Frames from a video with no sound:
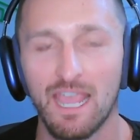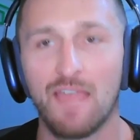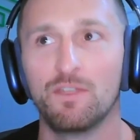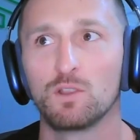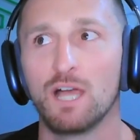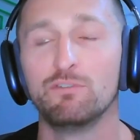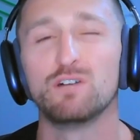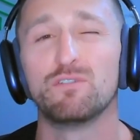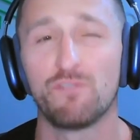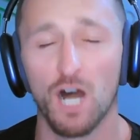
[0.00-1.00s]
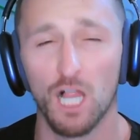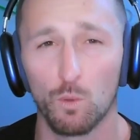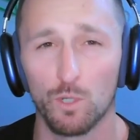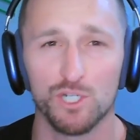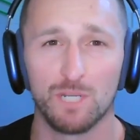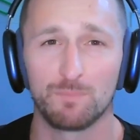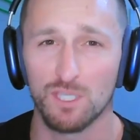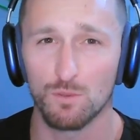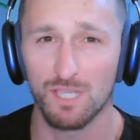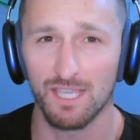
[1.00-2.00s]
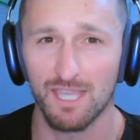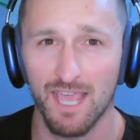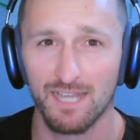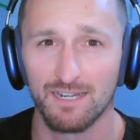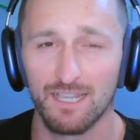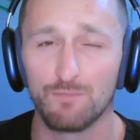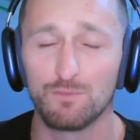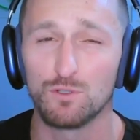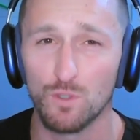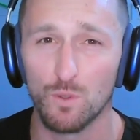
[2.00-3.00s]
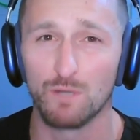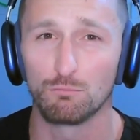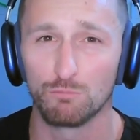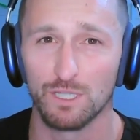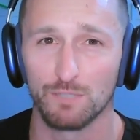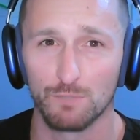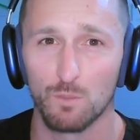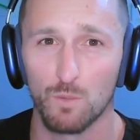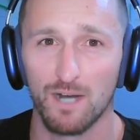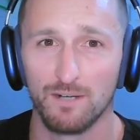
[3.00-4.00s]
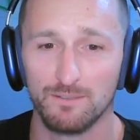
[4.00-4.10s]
and the level of followership that you can gain if you do it really, really well.